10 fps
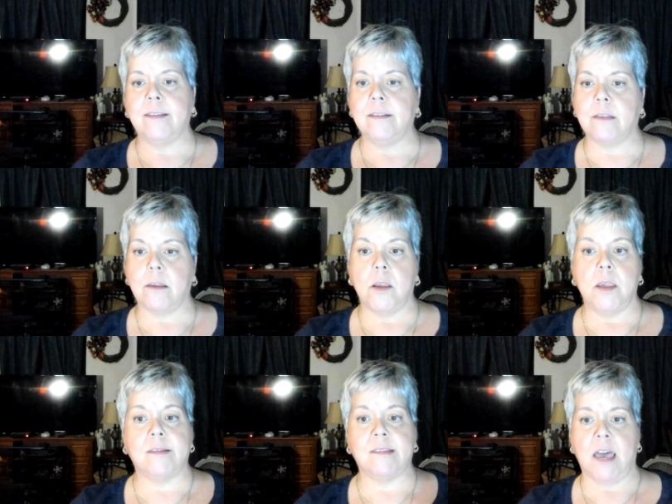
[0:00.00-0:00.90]
is
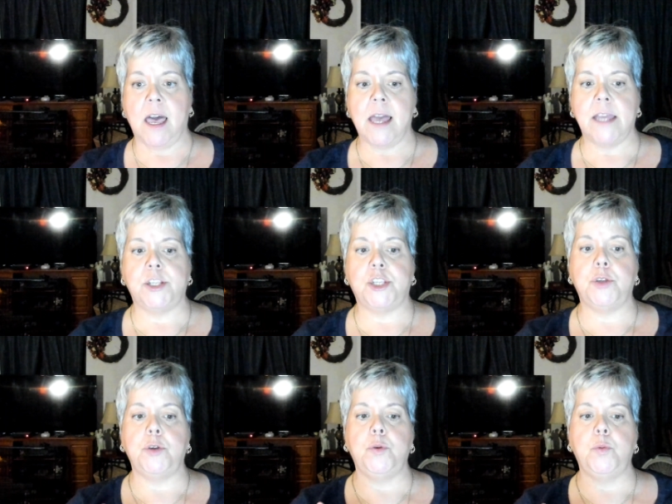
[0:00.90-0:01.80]
is tied
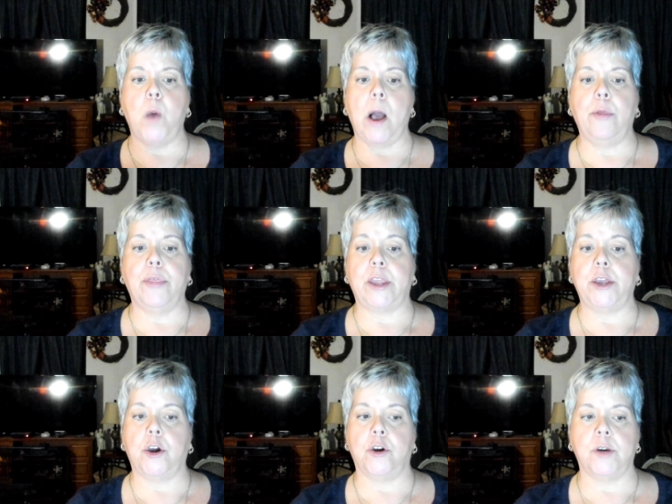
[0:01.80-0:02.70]
to wealth
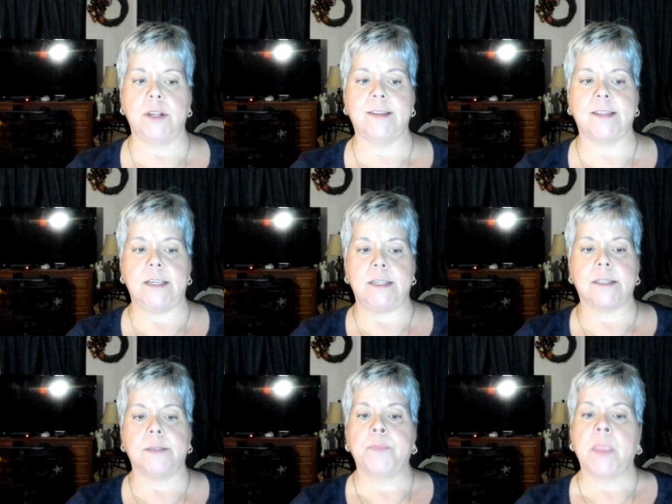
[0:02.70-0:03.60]
and currencies.
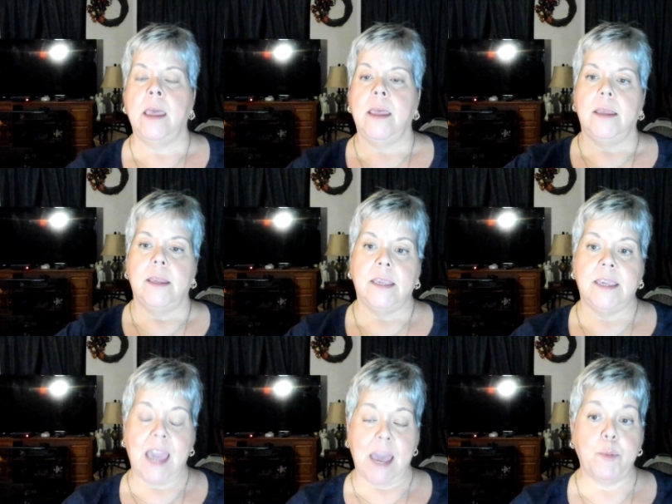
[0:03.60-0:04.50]

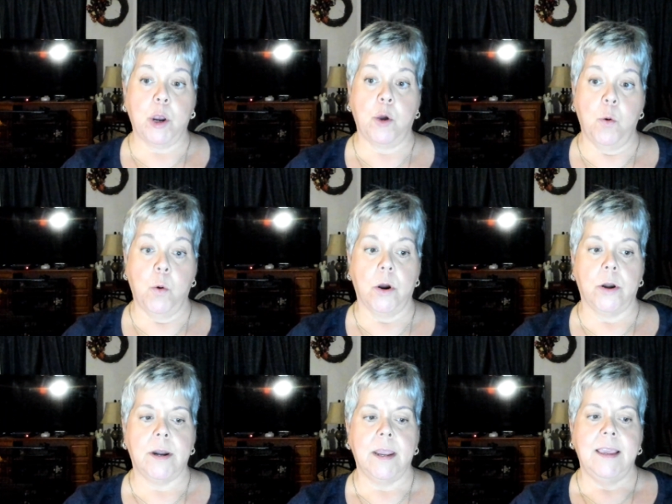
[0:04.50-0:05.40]

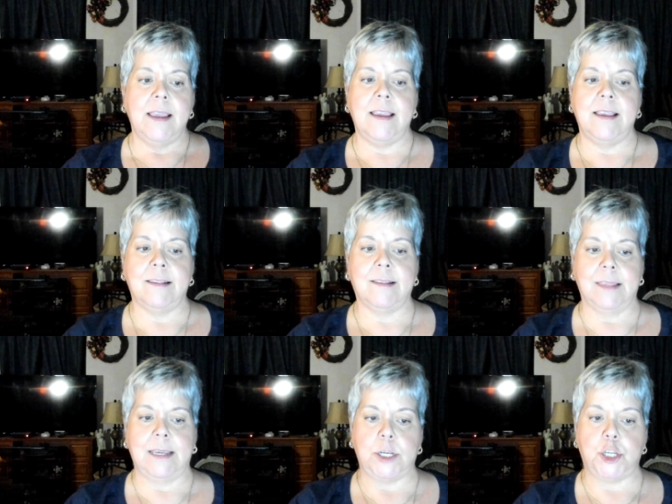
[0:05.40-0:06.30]
Capricorn is
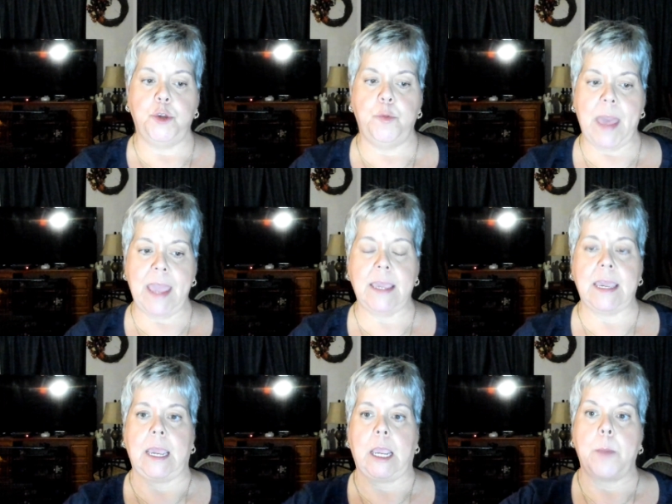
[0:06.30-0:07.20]
linked to
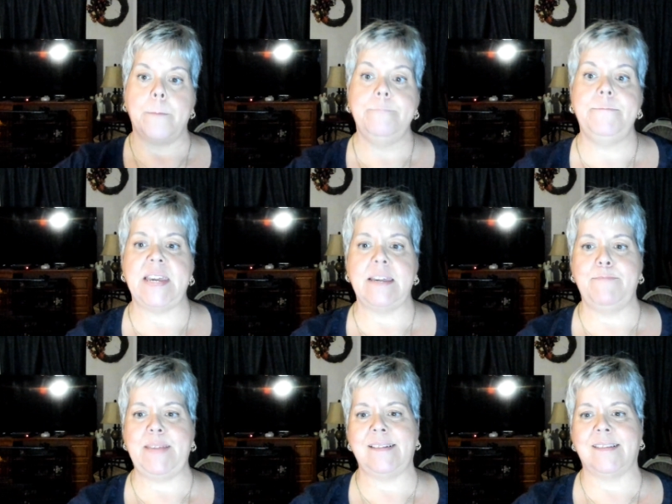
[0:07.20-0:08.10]
banking, big
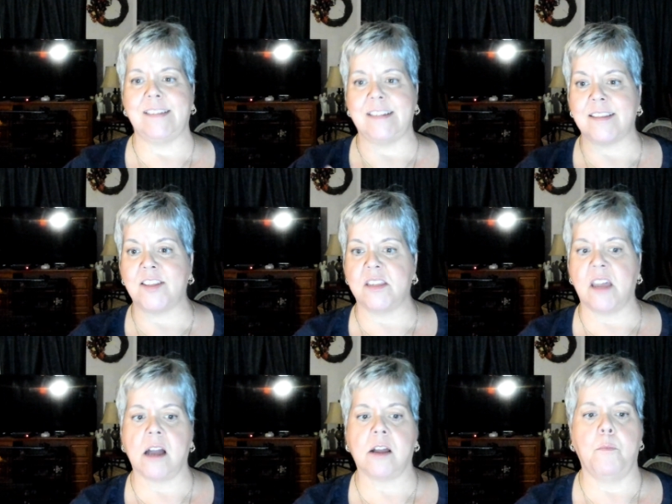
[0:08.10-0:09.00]
business,
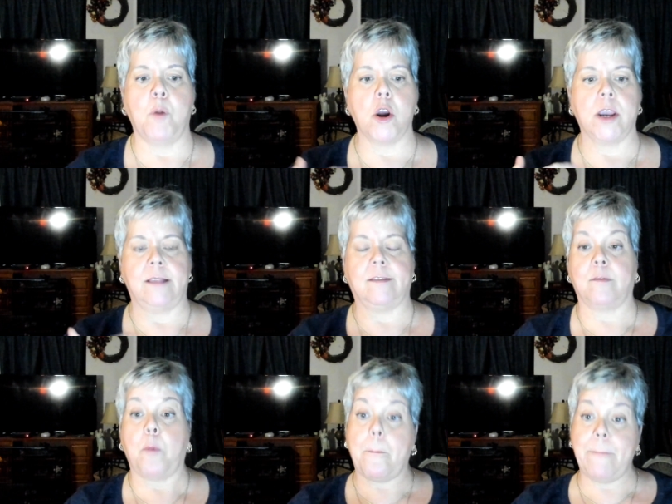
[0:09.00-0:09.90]
stock
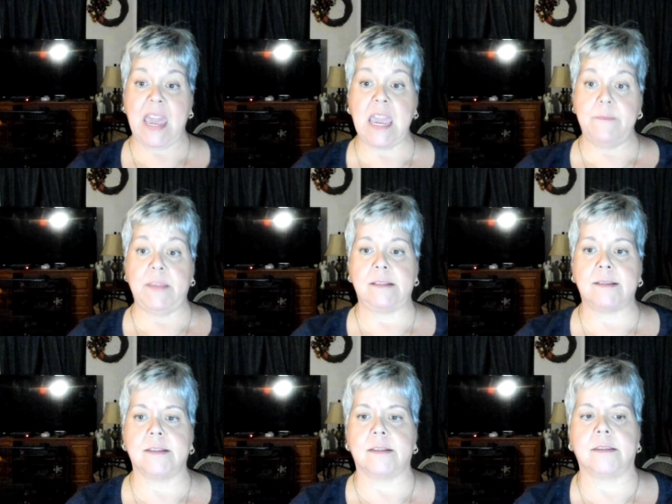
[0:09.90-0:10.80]
markets, payment
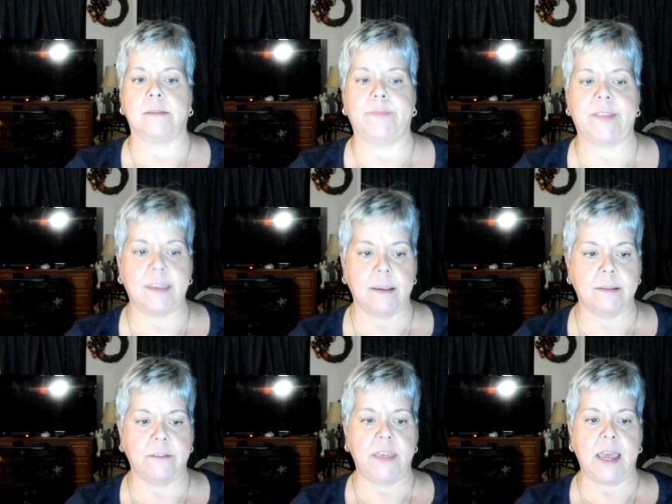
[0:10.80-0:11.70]
systems,
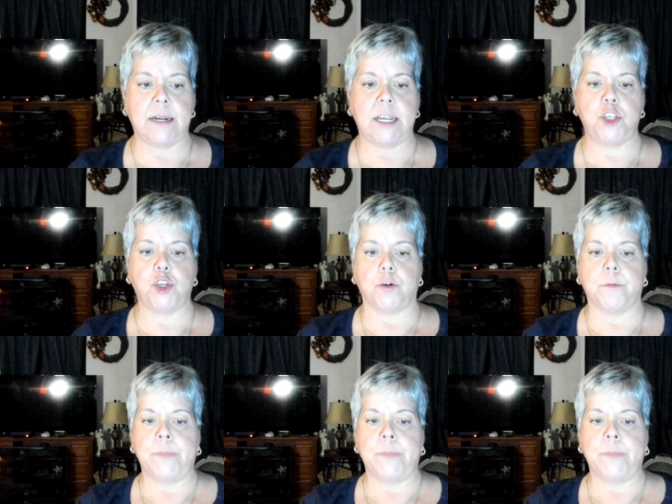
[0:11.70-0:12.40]
things of that nature.